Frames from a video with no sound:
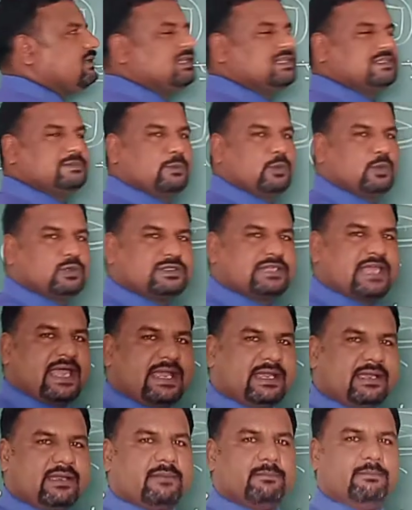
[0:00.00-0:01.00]
The spore
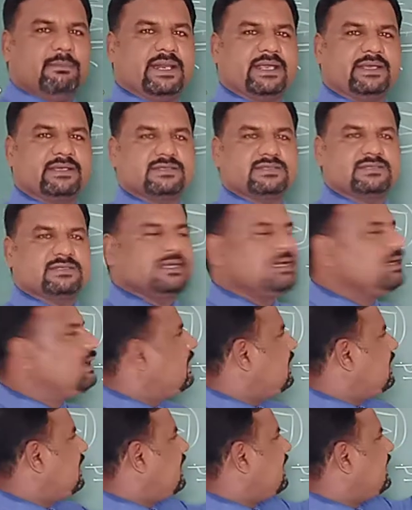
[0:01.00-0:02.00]
sac breaks,
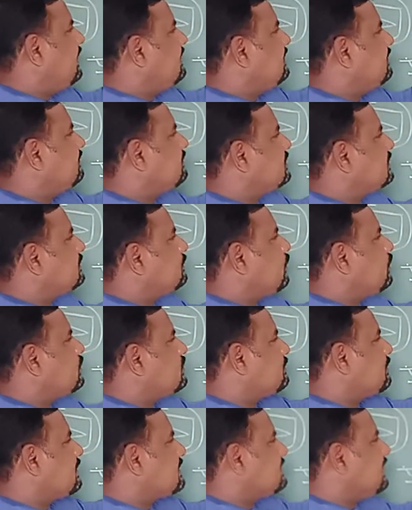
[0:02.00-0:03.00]
and the
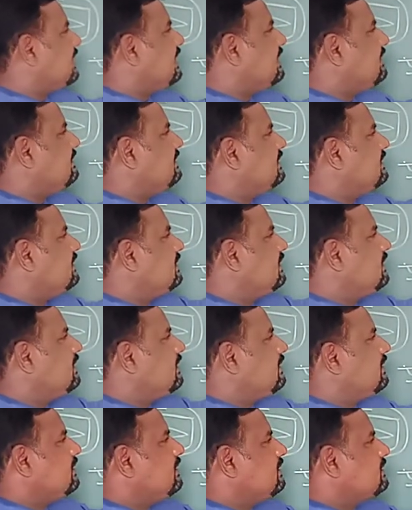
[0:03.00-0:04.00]
spores present in the
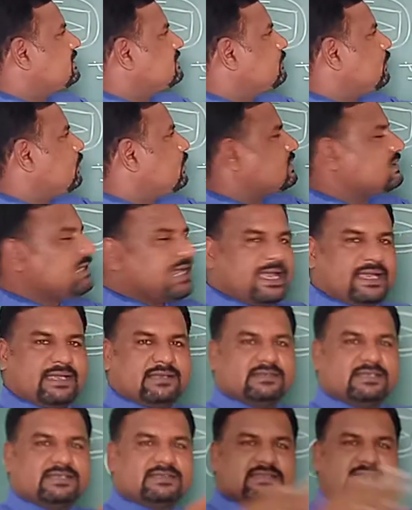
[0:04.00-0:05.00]
spore
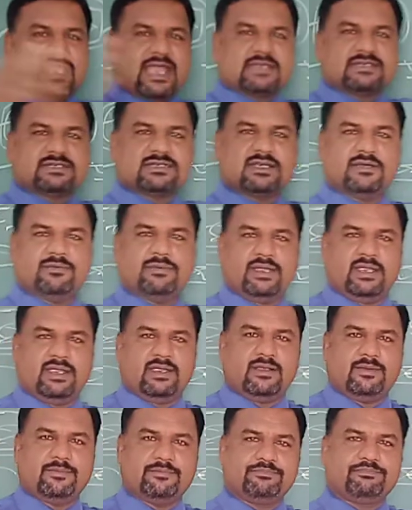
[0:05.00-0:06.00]
sac they scatter
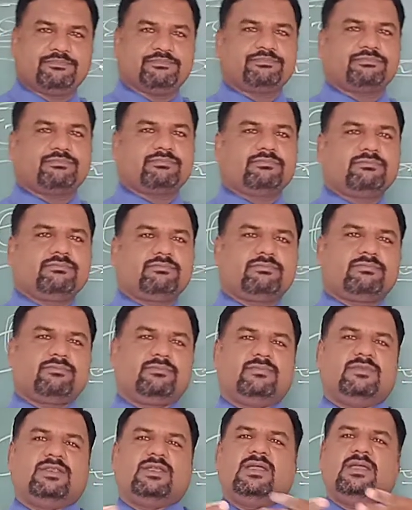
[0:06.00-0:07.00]
away
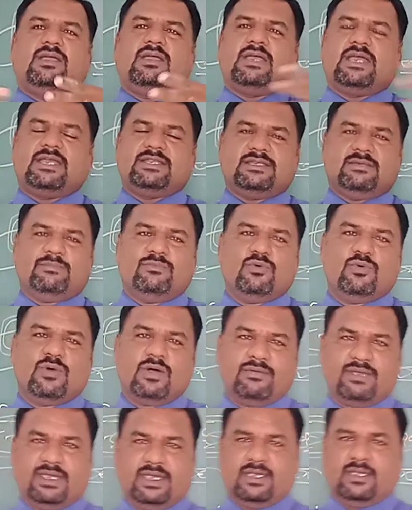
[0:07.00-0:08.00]
and they move
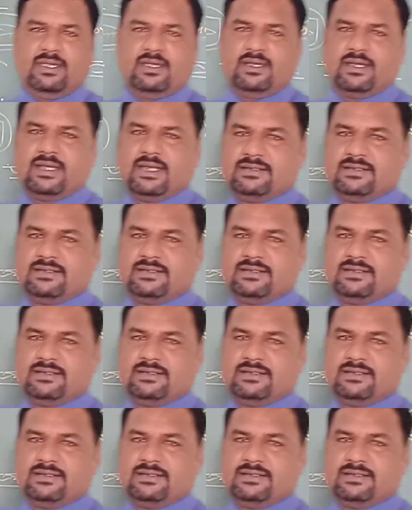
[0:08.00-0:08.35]
away.